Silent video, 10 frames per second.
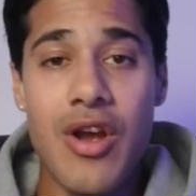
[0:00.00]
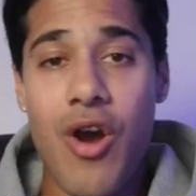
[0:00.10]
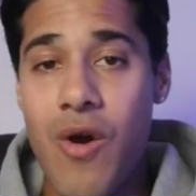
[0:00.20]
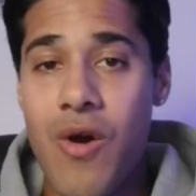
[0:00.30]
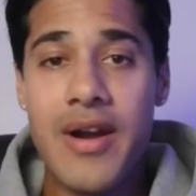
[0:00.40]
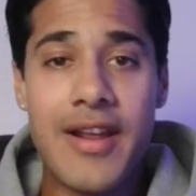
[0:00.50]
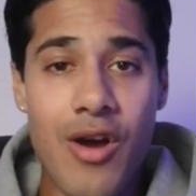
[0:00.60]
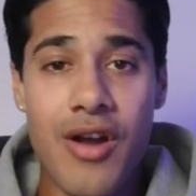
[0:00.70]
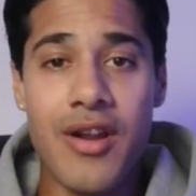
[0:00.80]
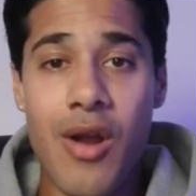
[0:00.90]
on and
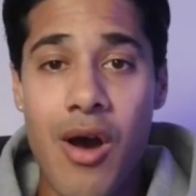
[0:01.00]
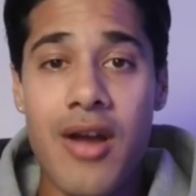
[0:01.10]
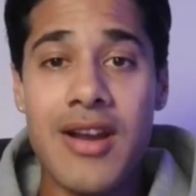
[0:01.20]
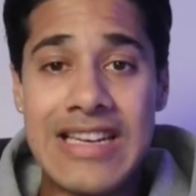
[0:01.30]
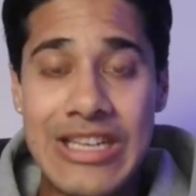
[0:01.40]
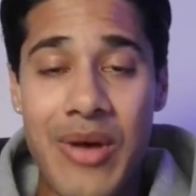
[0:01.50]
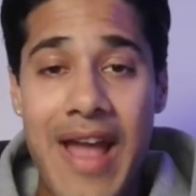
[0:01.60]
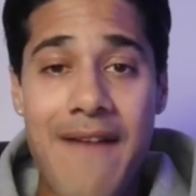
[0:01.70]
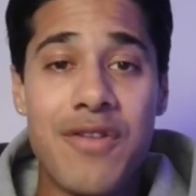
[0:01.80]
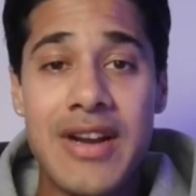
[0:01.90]
on and on until
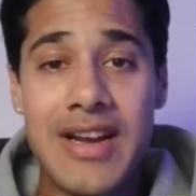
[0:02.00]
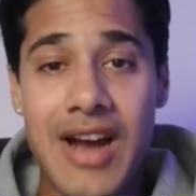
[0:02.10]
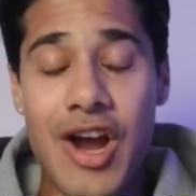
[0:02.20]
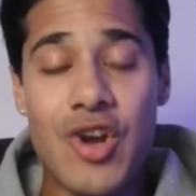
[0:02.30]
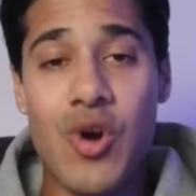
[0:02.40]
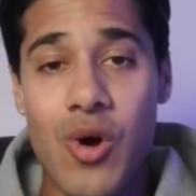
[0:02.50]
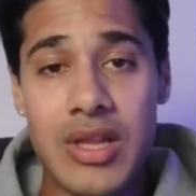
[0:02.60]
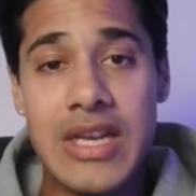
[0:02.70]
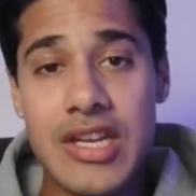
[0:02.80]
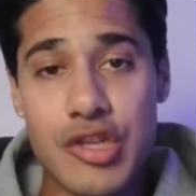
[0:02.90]
every uncall
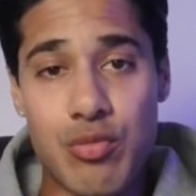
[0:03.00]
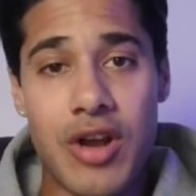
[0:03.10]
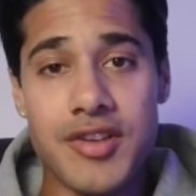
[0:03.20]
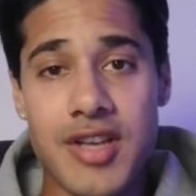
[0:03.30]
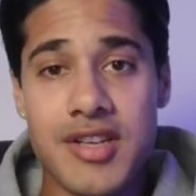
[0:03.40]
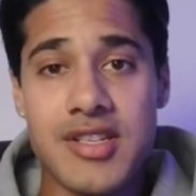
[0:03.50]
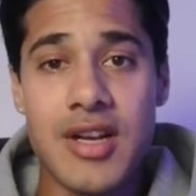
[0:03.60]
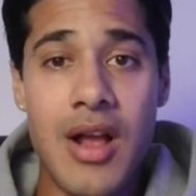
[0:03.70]
lead is processed.